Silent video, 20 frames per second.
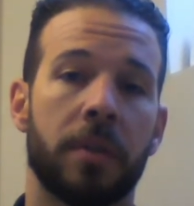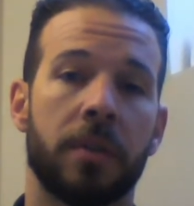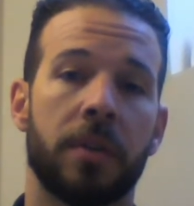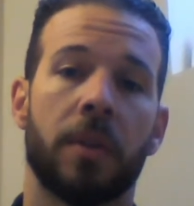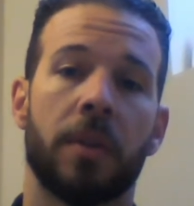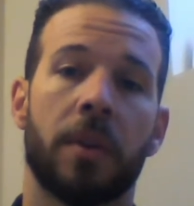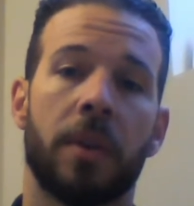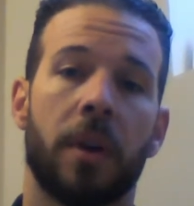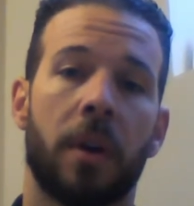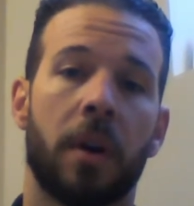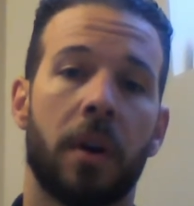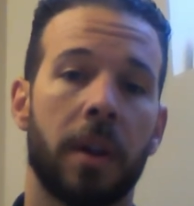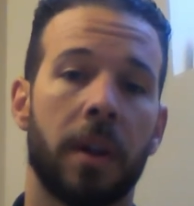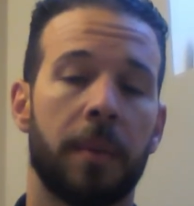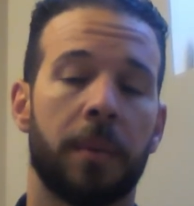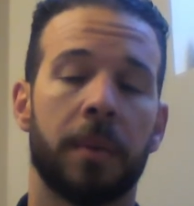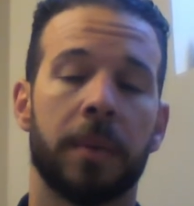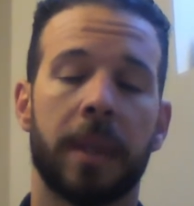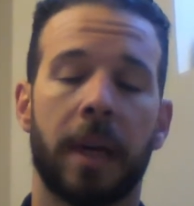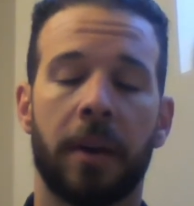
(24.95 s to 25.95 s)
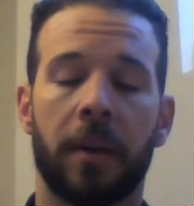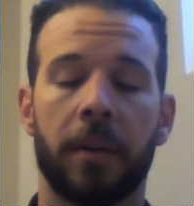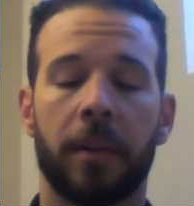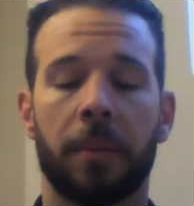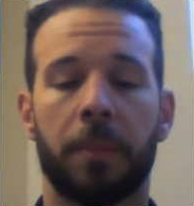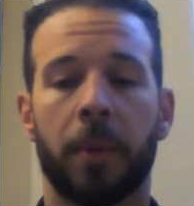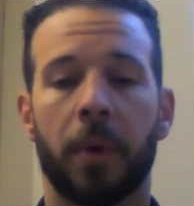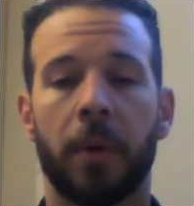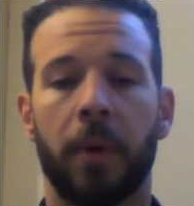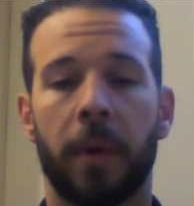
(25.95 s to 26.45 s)
So they're all labeled down on the
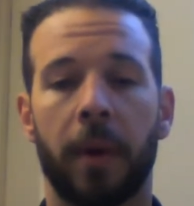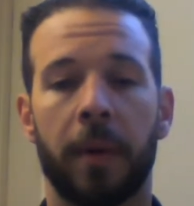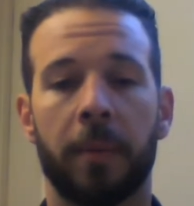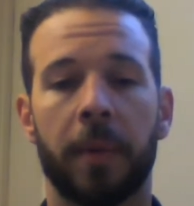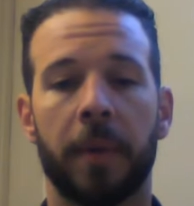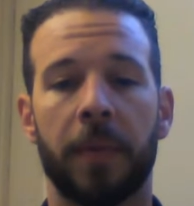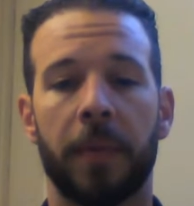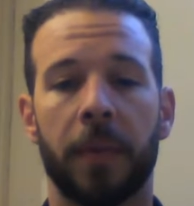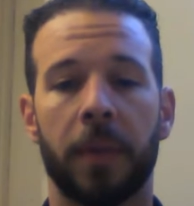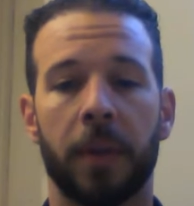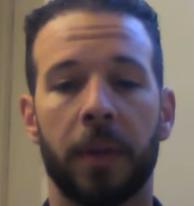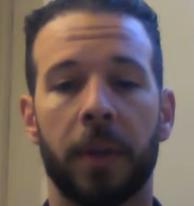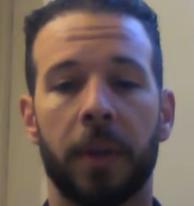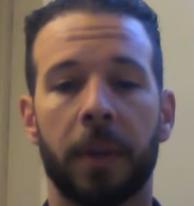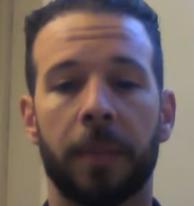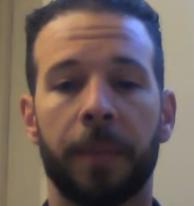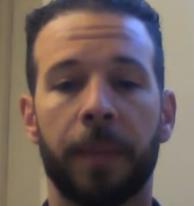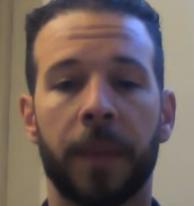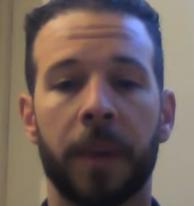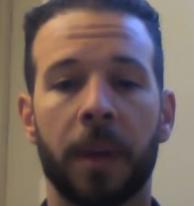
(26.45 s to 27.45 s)
program if you look.